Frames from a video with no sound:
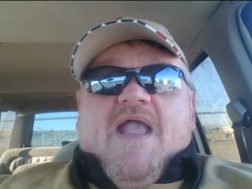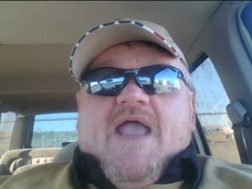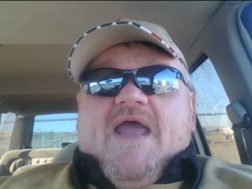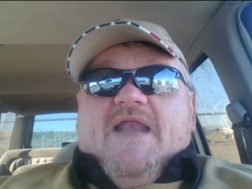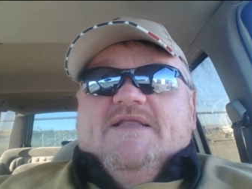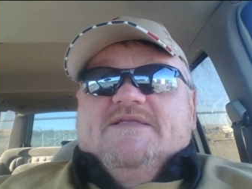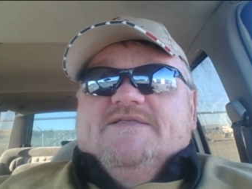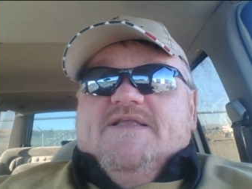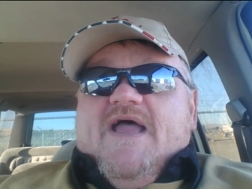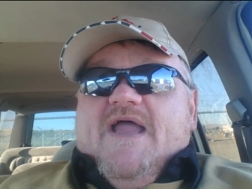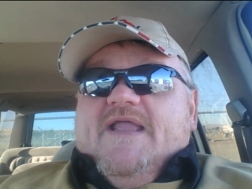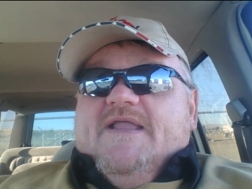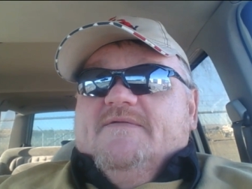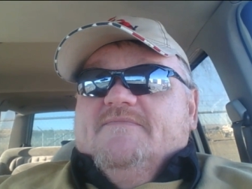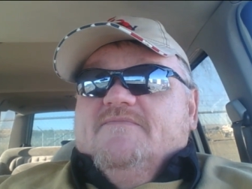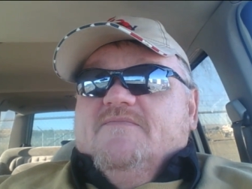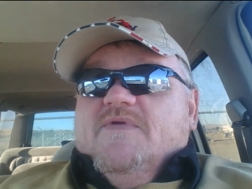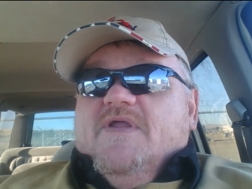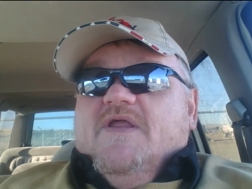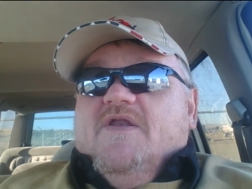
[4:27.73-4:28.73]
And he's like,
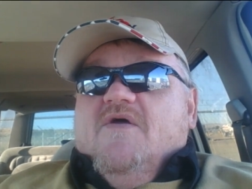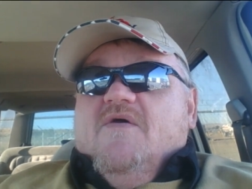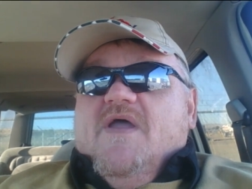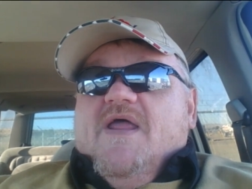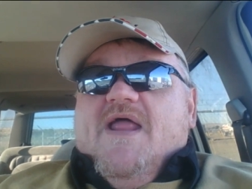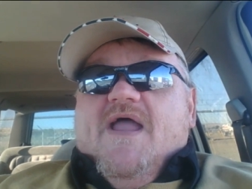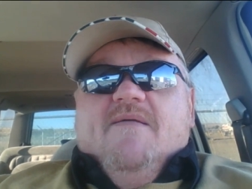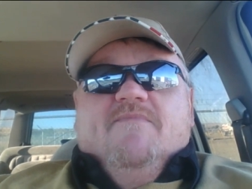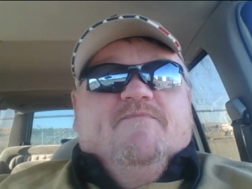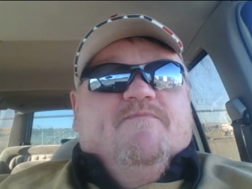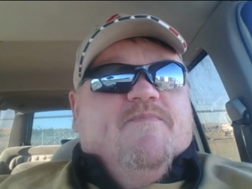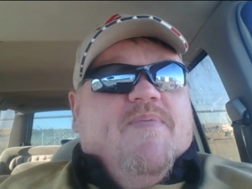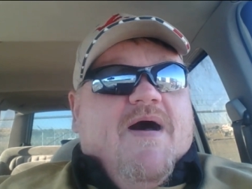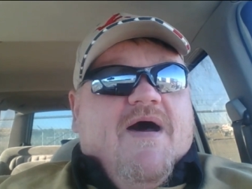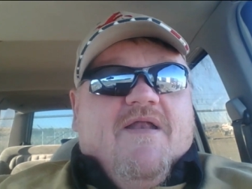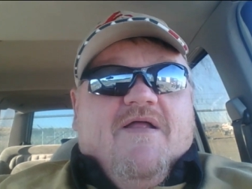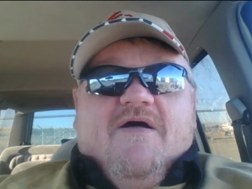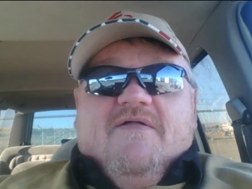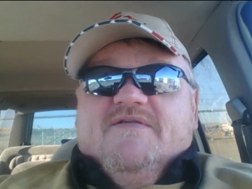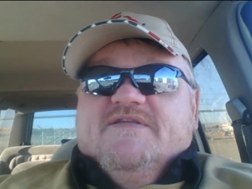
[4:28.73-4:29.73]
and I
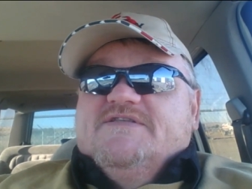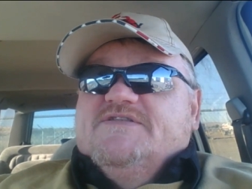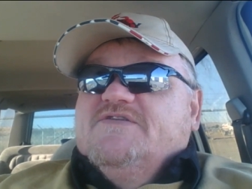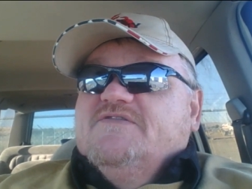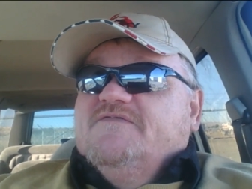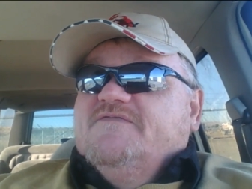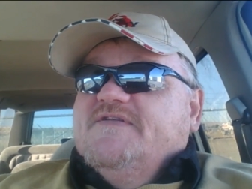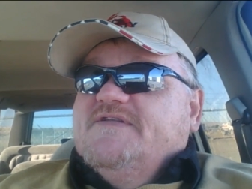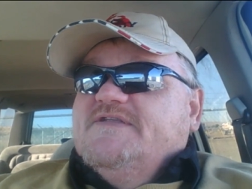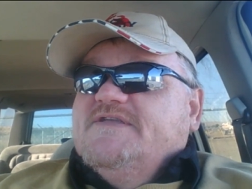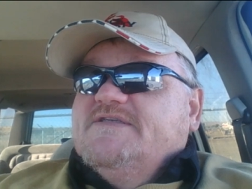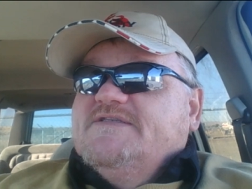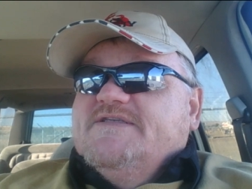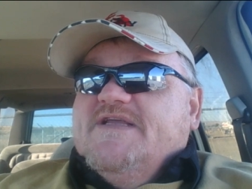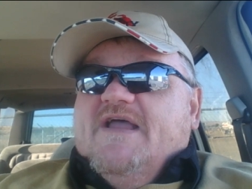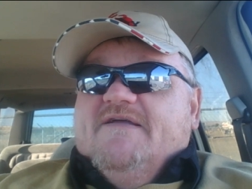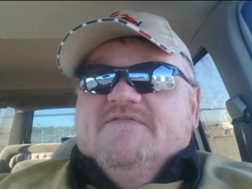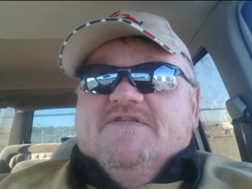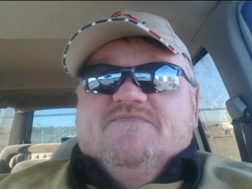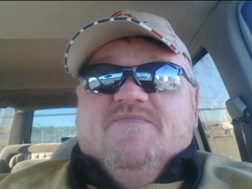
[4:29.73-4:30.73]
bought all this 250
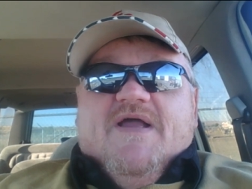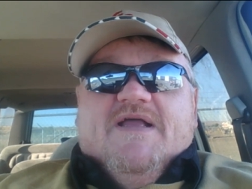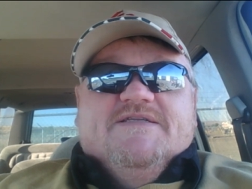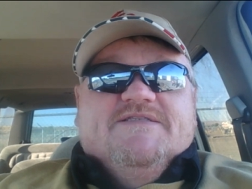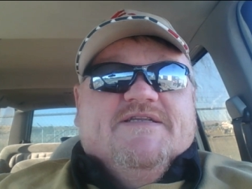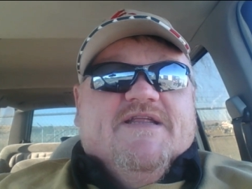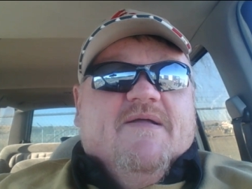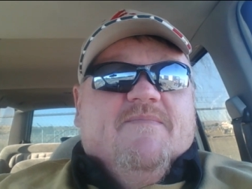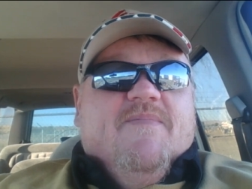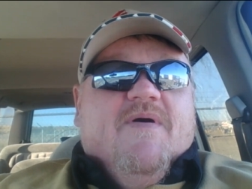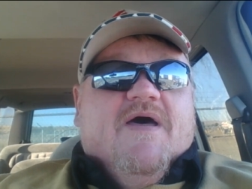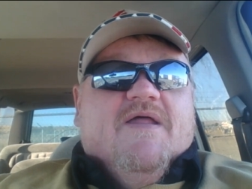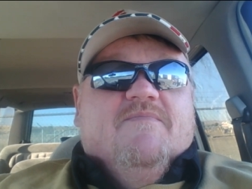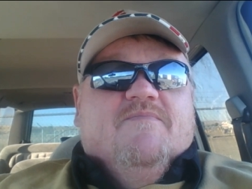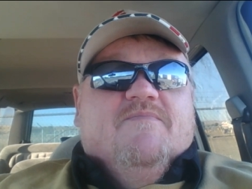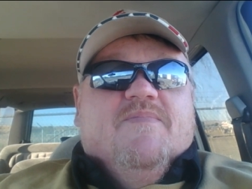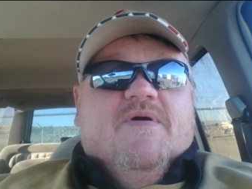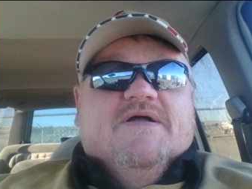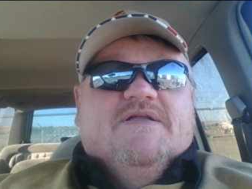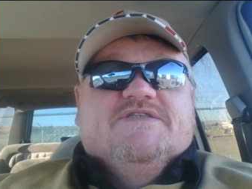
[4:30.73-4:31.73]
Savage brass, and I bought a
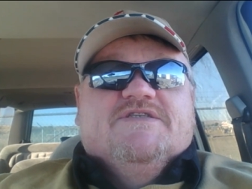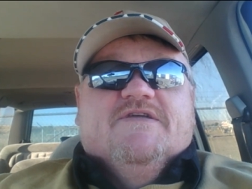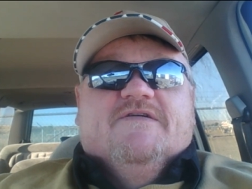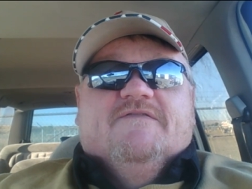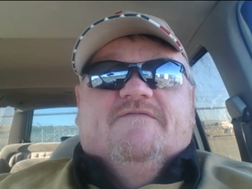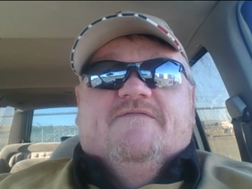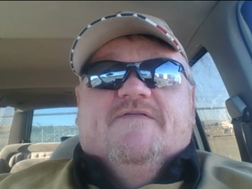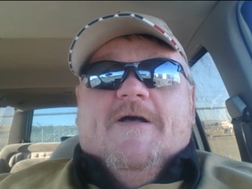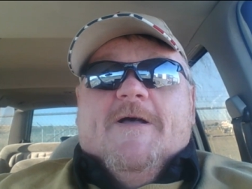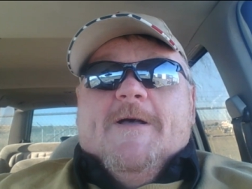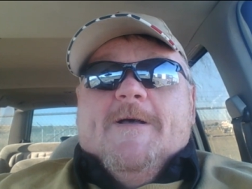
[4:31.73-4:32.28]
bunch of,